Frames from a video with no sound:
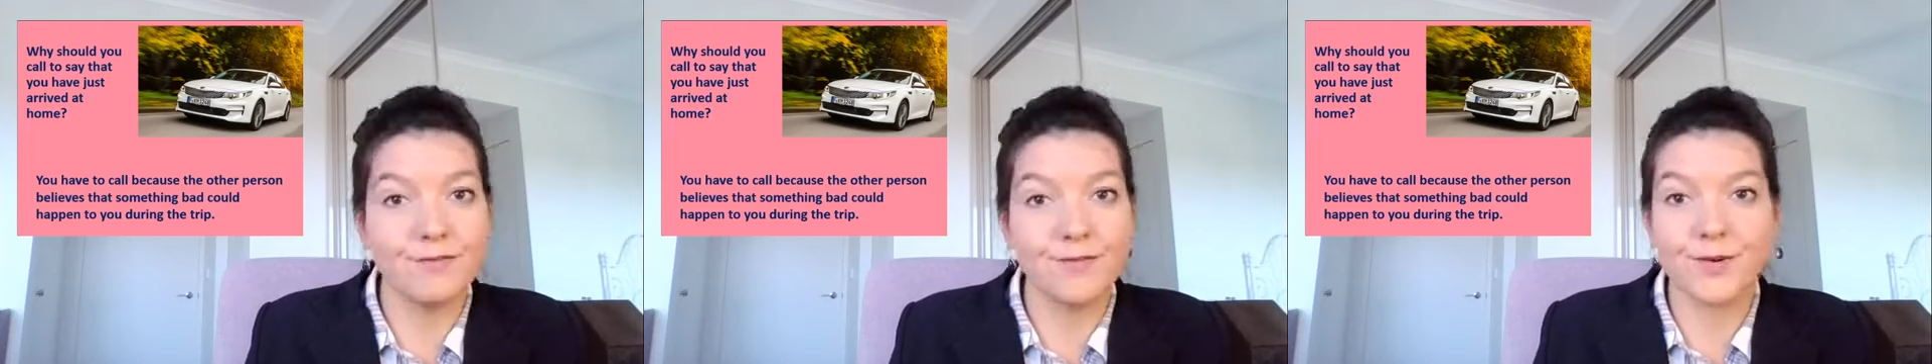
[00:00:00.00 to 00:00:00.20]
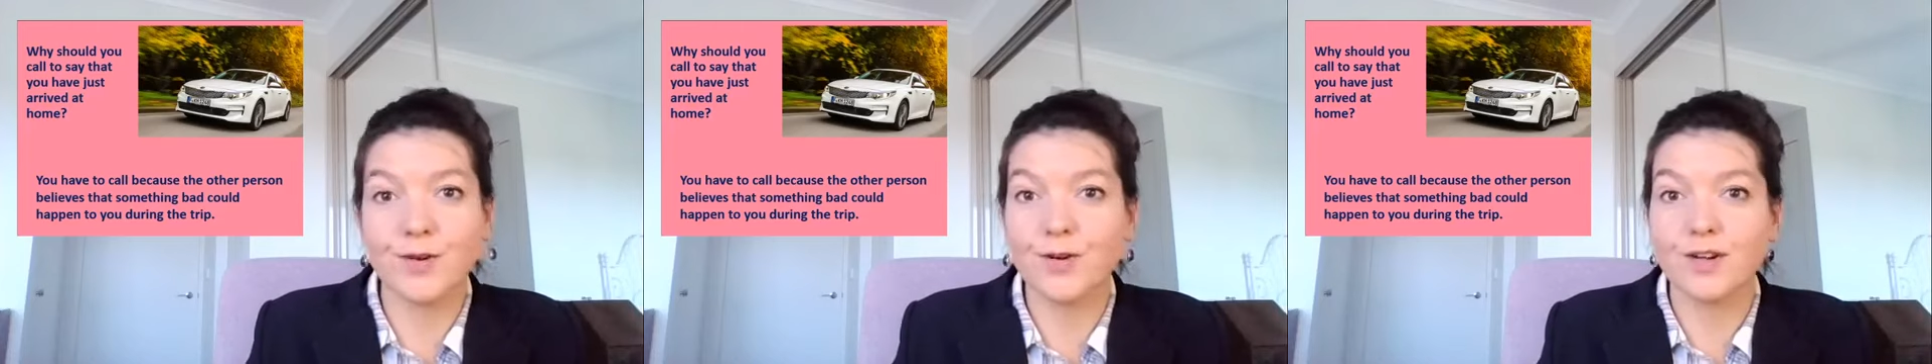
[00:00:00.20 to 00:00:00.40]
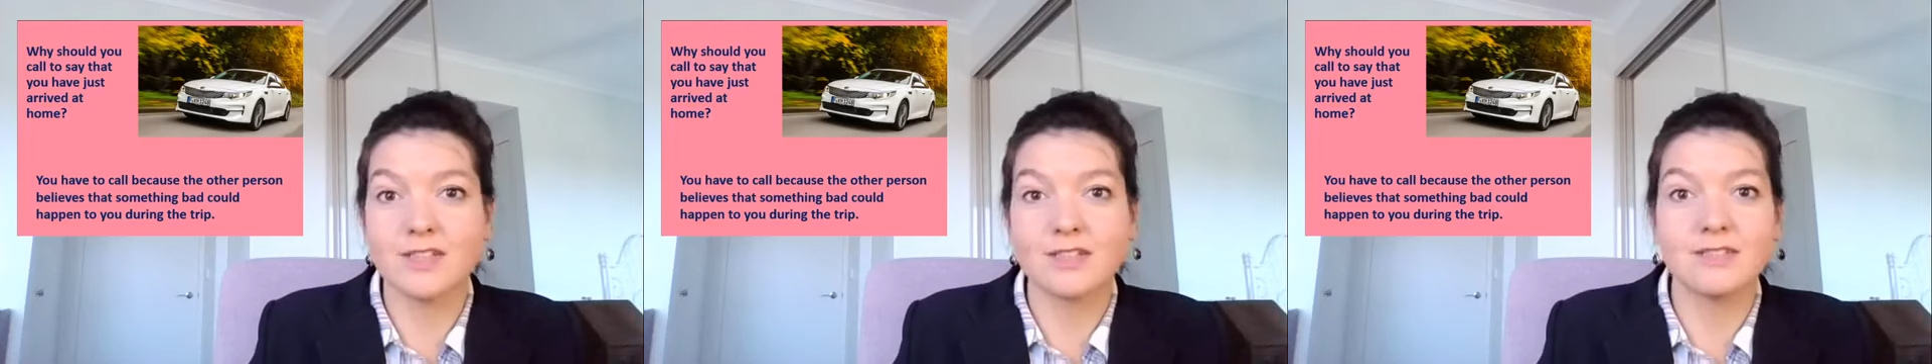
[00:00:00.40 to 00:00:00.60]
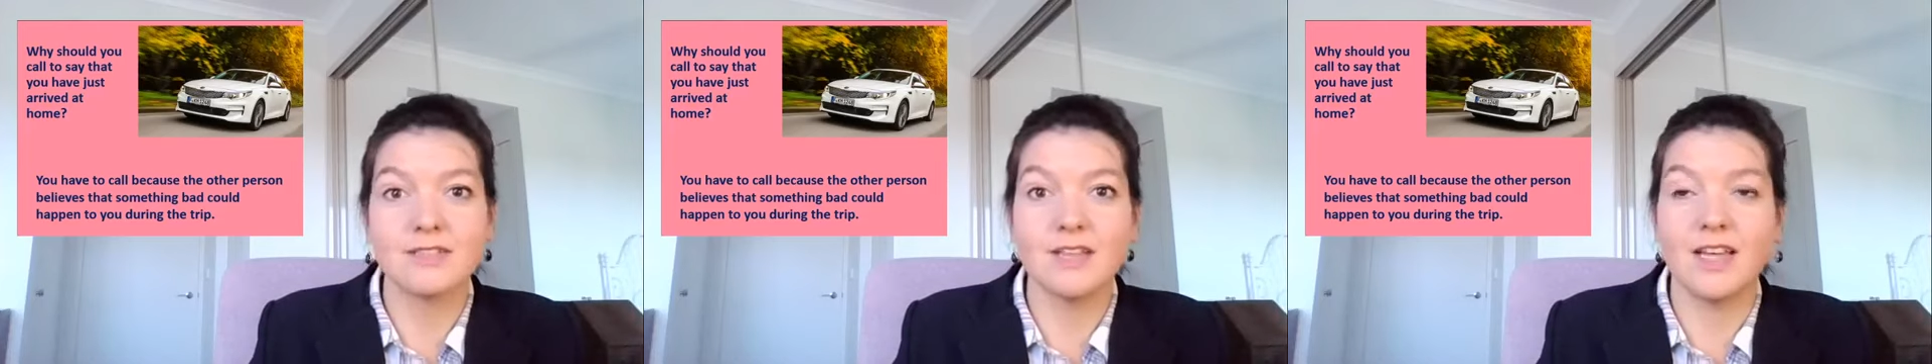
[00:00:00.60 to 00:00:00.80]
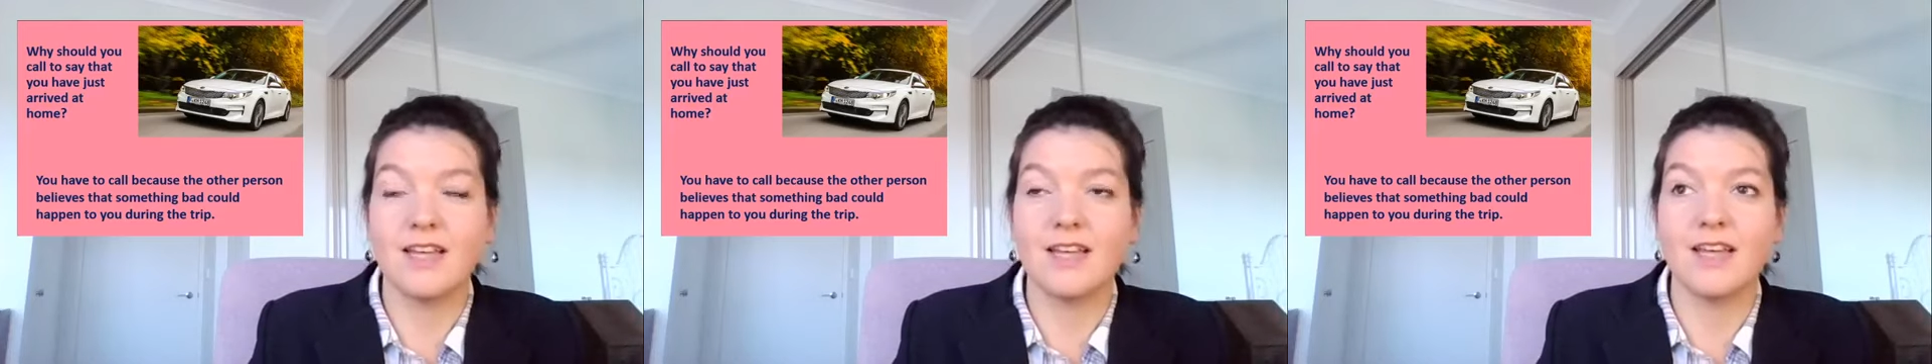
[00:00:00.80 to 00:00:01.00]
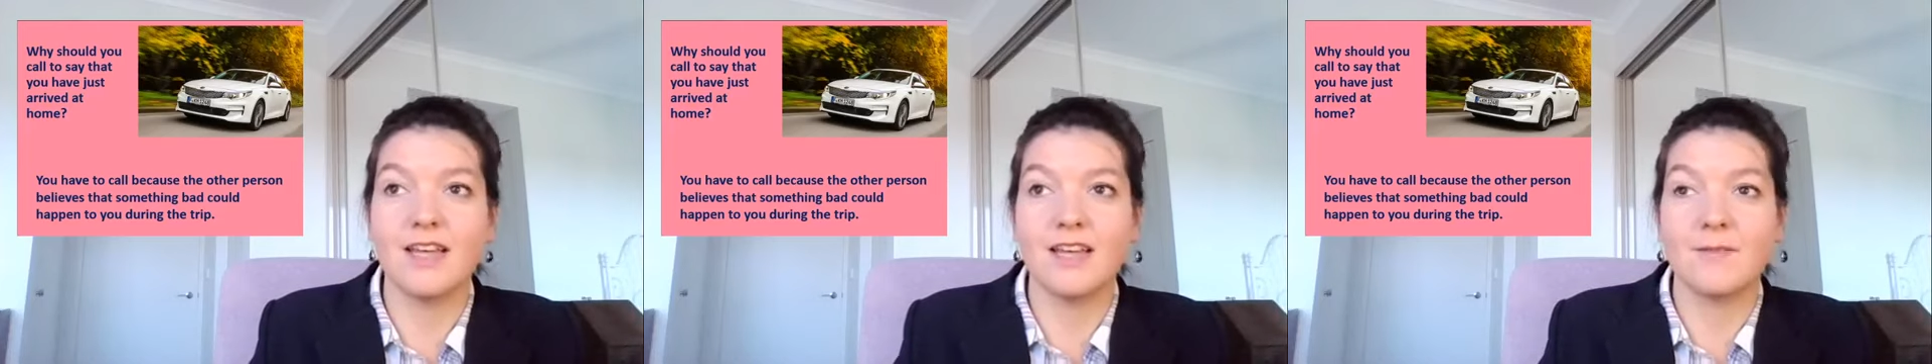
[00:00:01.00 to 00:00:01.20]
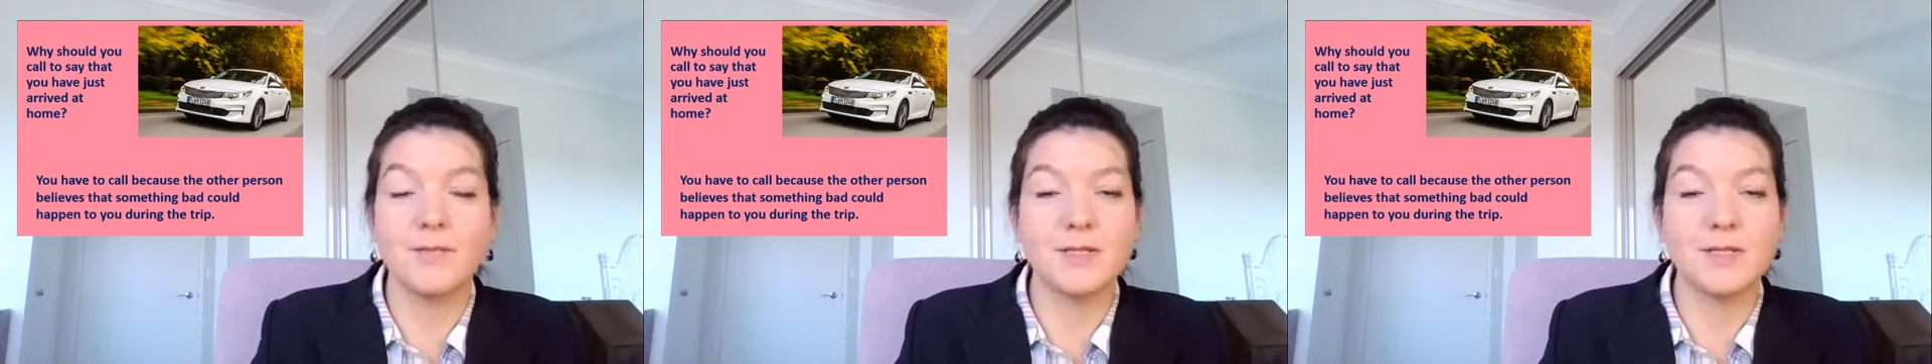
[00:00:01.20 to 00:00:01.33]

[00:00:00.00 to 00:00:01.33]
for uh,